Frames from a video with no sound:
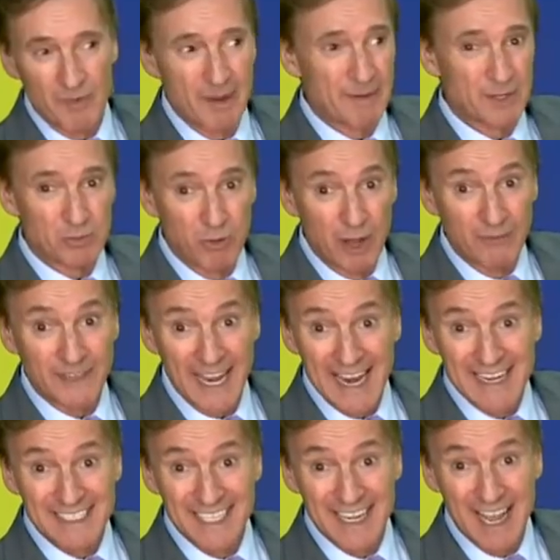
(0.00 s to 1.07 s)
maybe 12 to
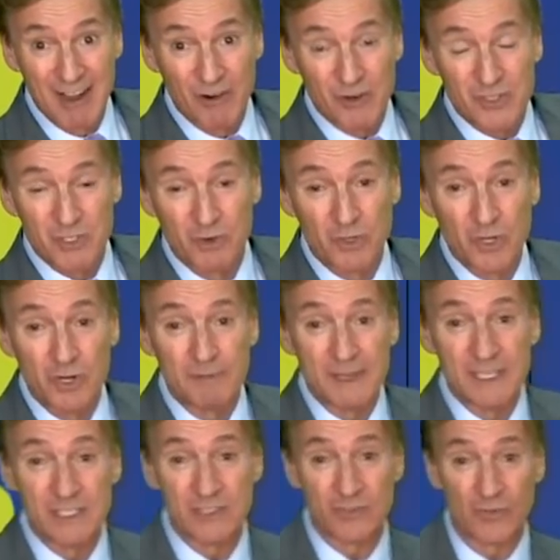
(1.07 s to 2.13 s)
18 hours, so it could be
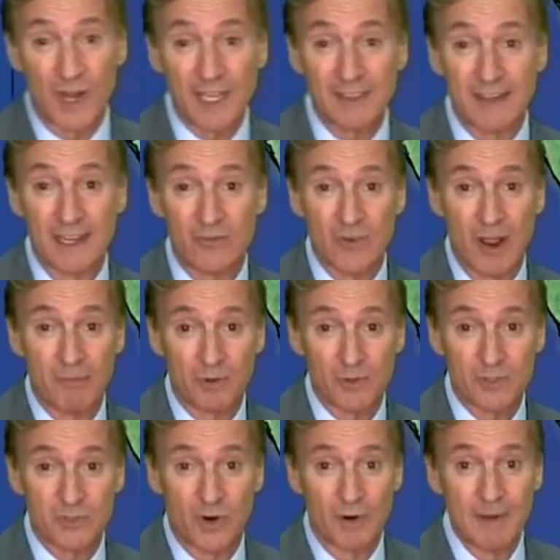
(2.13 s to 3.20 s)
a strengthening tropical
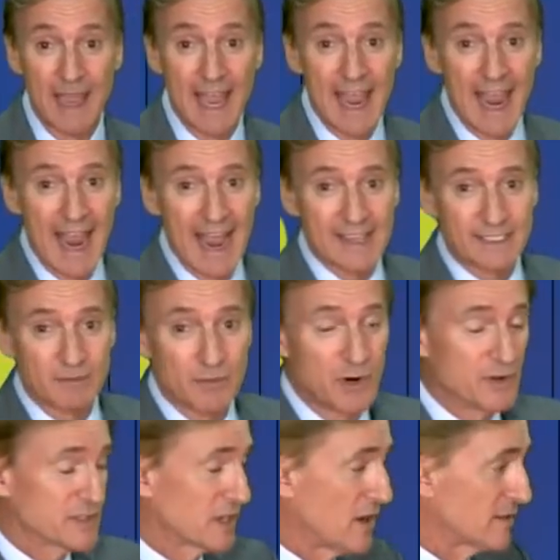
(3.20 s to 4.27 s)
storm as it
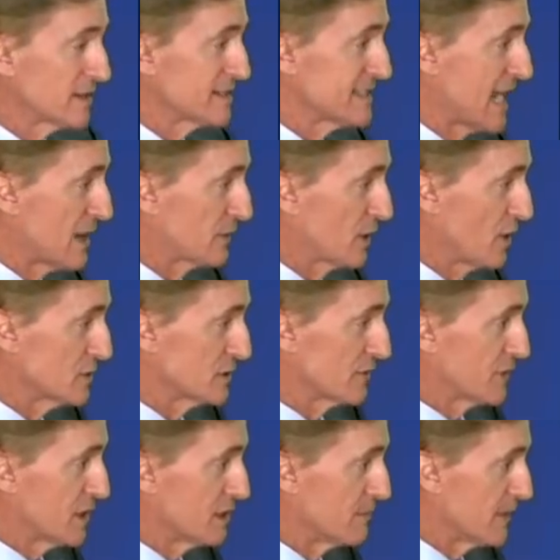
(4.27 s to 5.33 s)
moves along the south coast
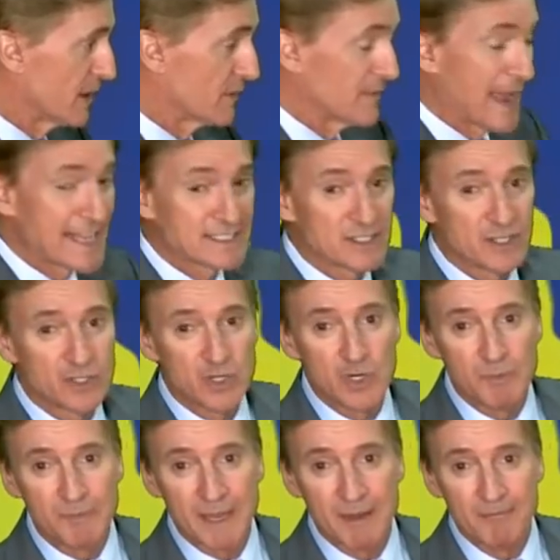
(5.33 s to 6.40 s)
of Cuba there. That's the
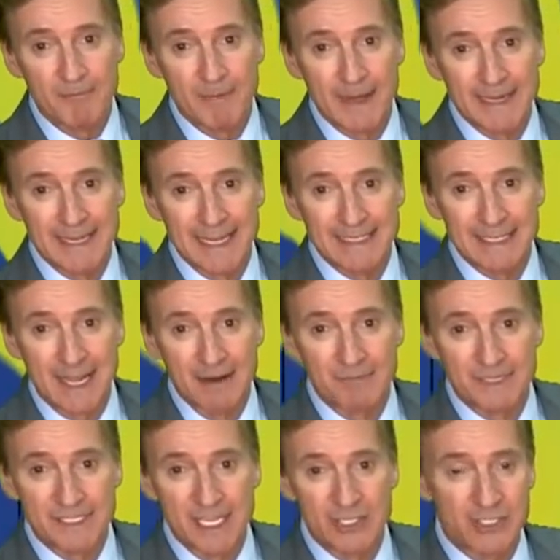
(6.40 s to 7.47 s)
2 p.m. Monday time
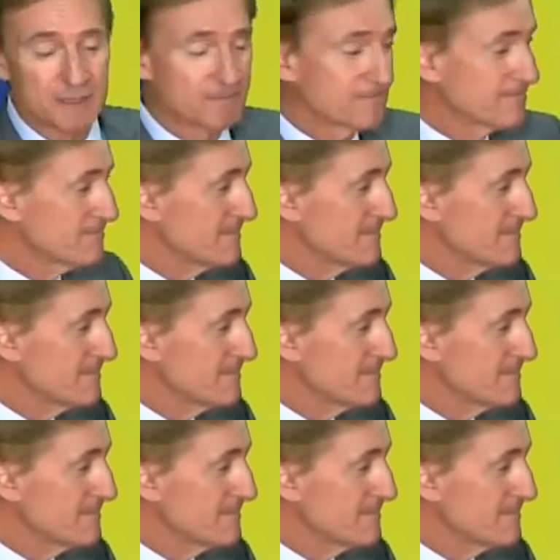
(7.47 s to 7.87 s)
position.